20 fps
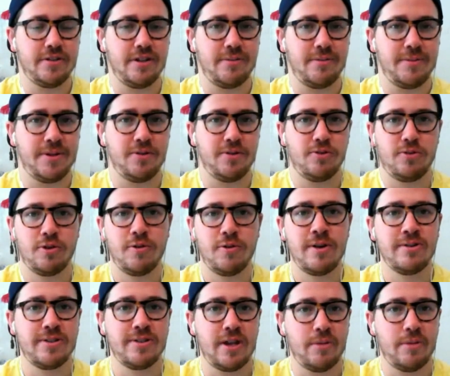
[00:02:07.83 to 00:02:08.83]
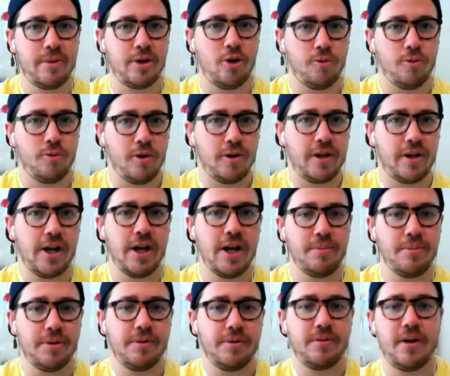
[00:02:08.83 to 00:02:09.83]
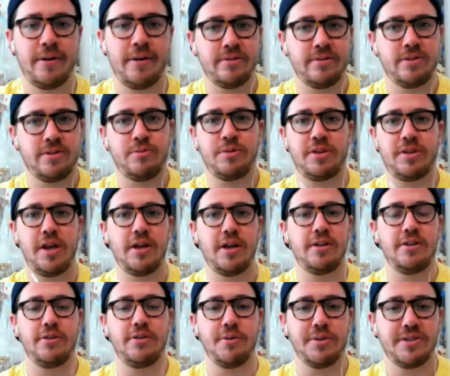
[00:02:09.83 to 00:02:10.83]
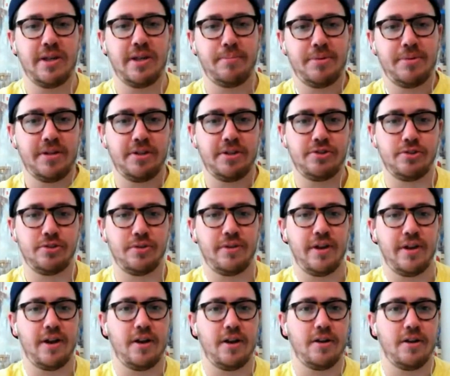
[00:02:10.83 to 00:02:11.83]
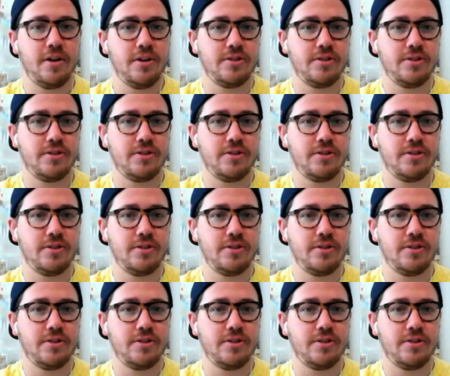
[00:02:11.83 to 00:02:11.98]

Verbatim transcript: I mean, Herrera's not a big home run guy, but obviously with Kennedy, there is that potential there.